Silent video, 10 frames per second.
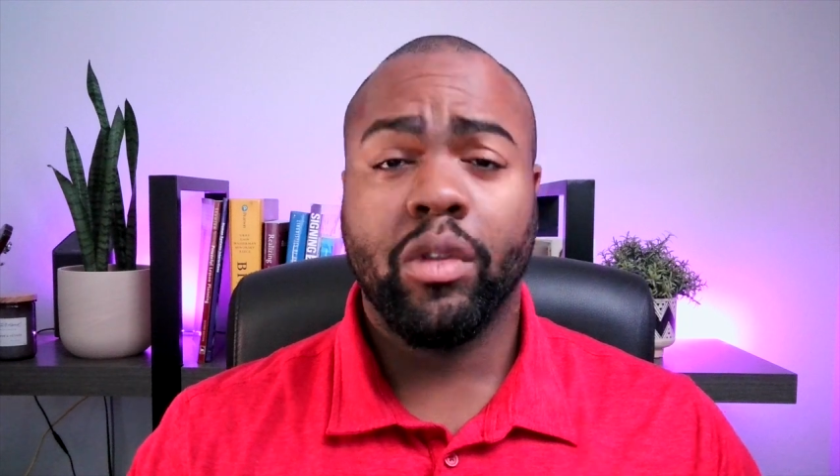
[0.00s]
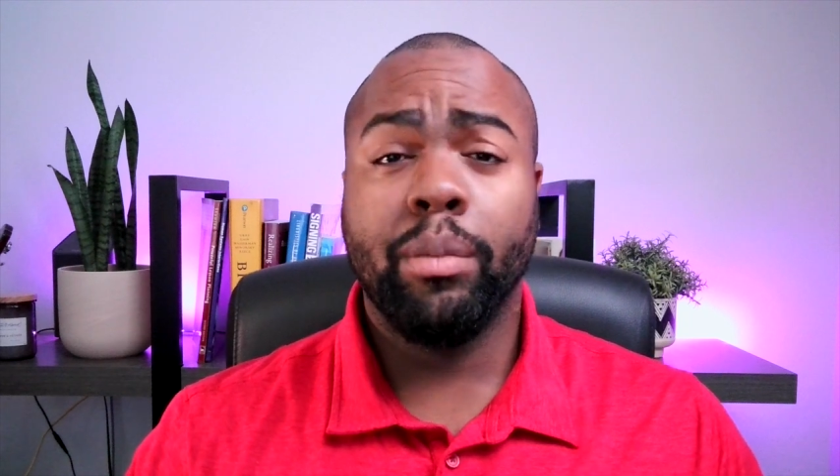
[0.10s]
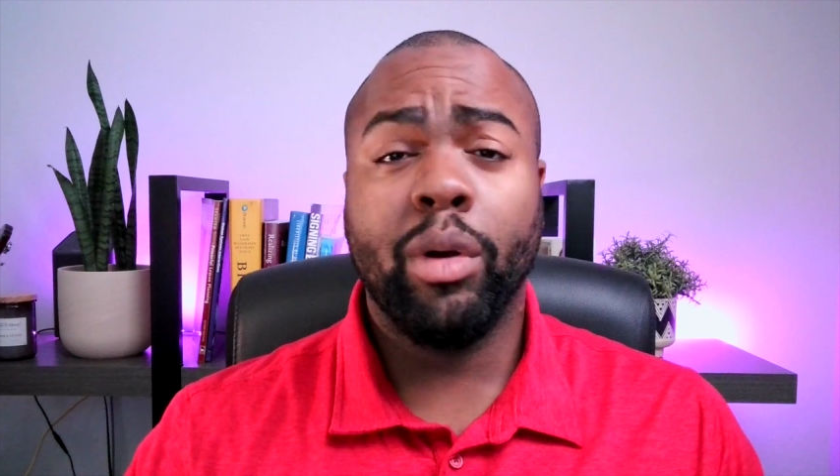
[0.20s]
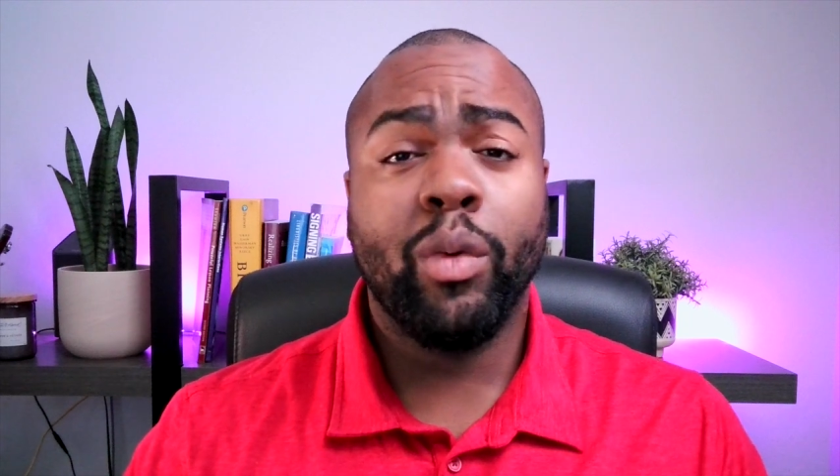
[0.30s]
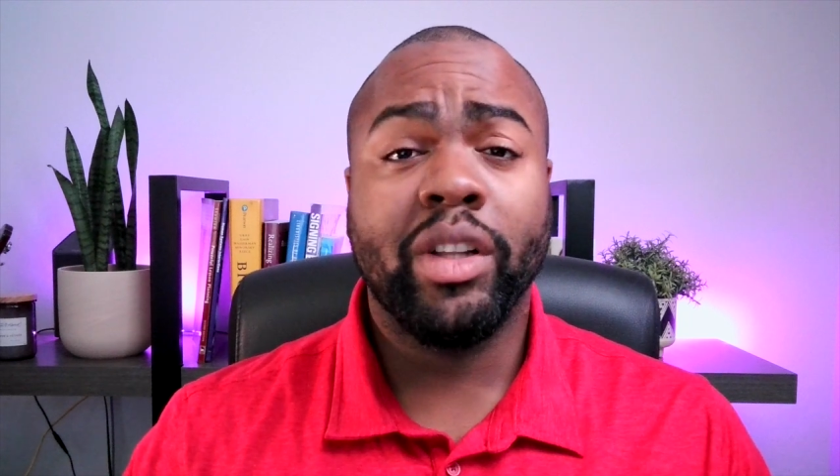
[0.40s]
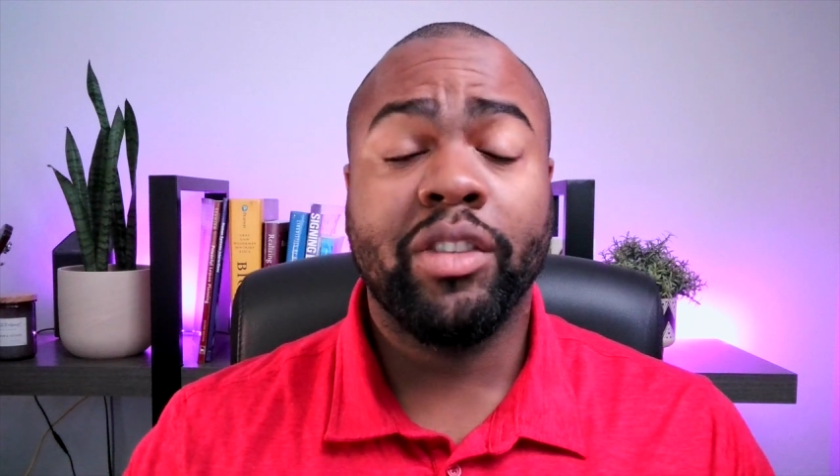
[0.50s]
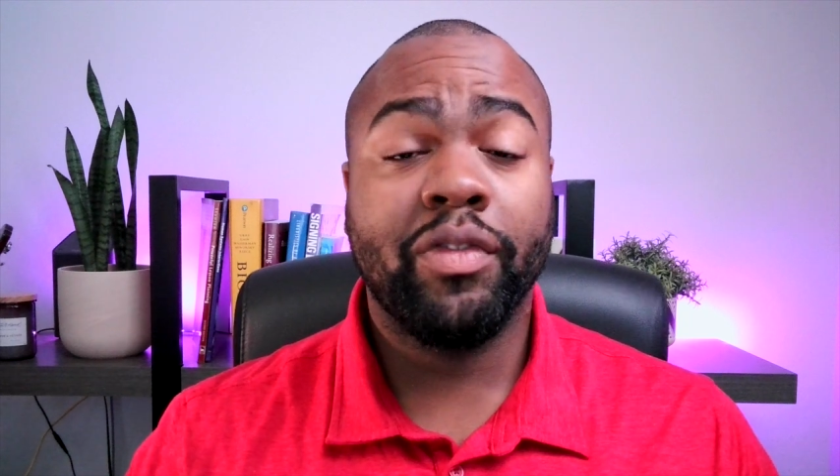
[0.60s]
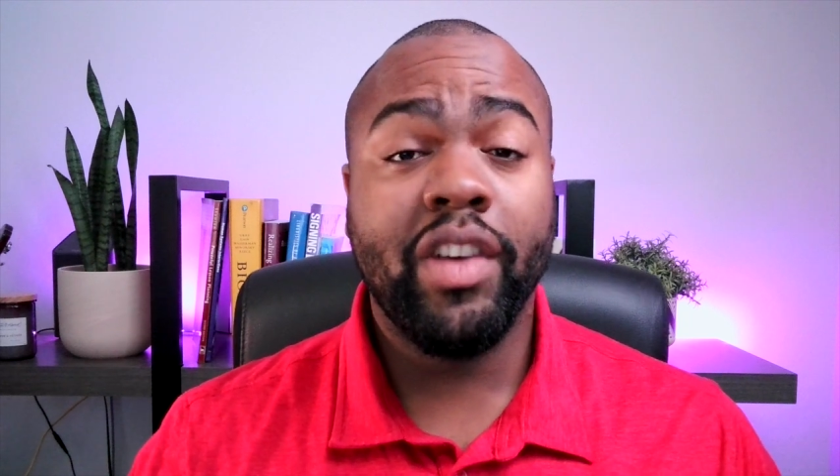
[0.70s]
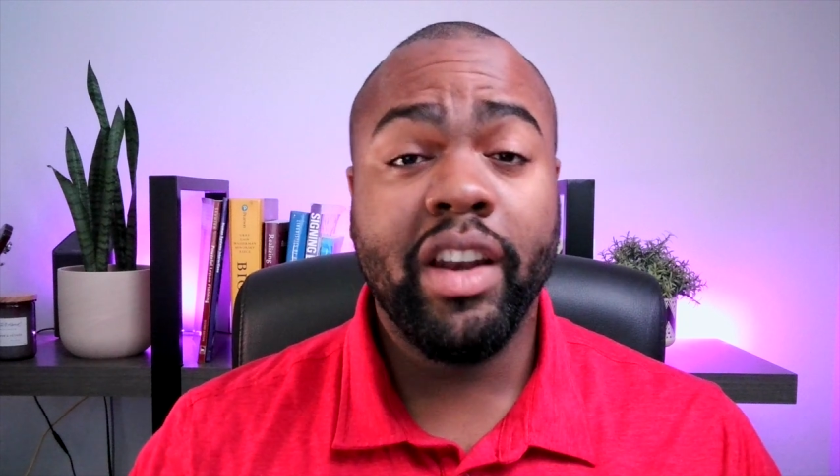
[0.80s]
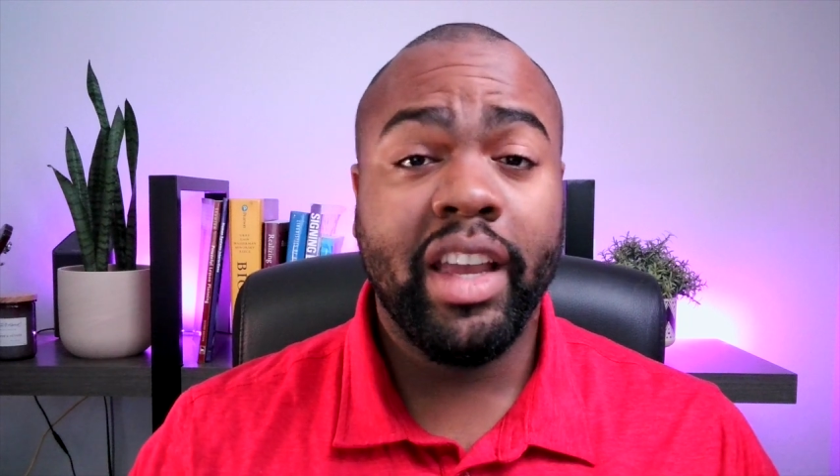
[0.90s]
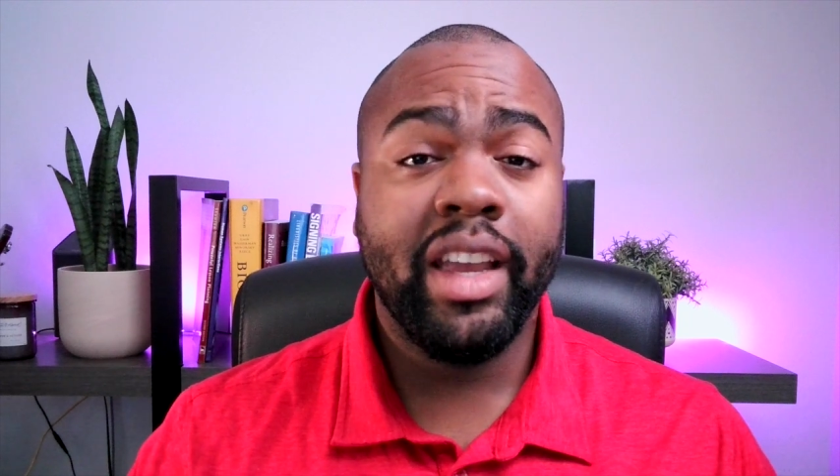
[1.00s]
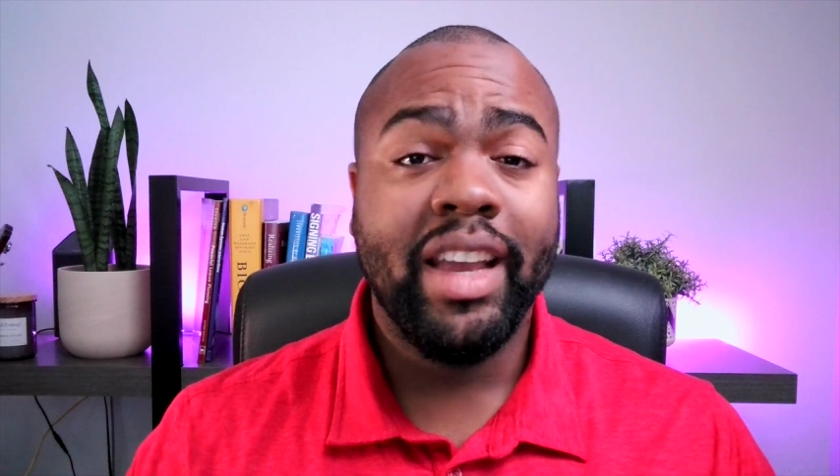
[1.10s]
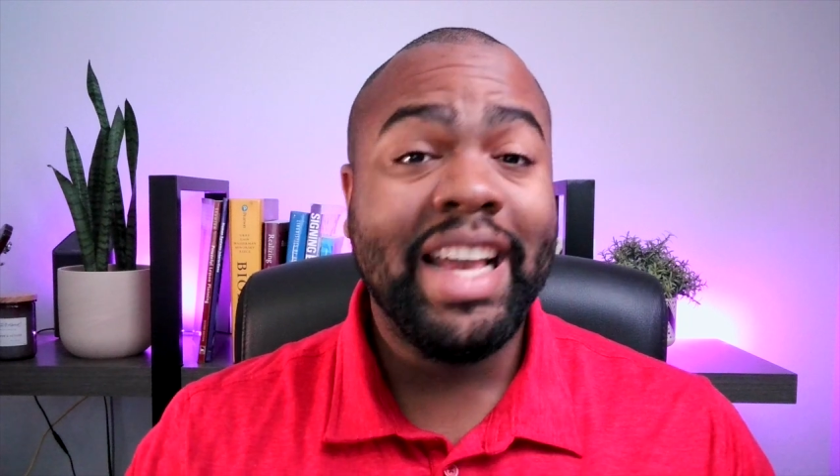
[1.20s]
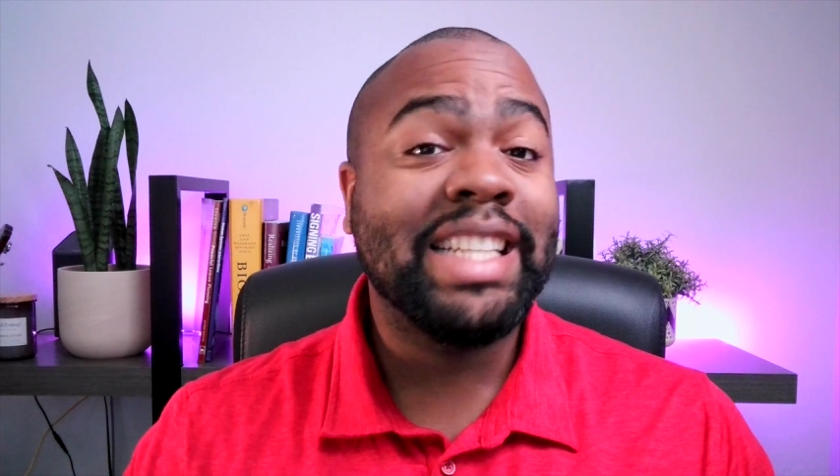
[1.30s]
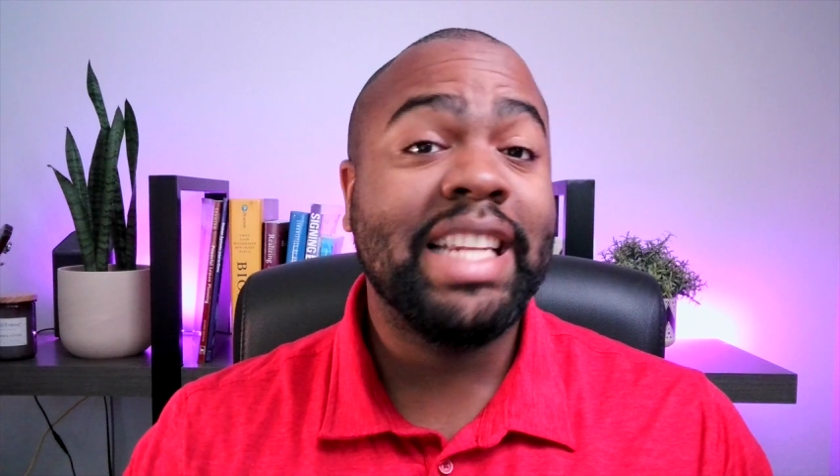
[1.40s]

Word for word: But what's funny is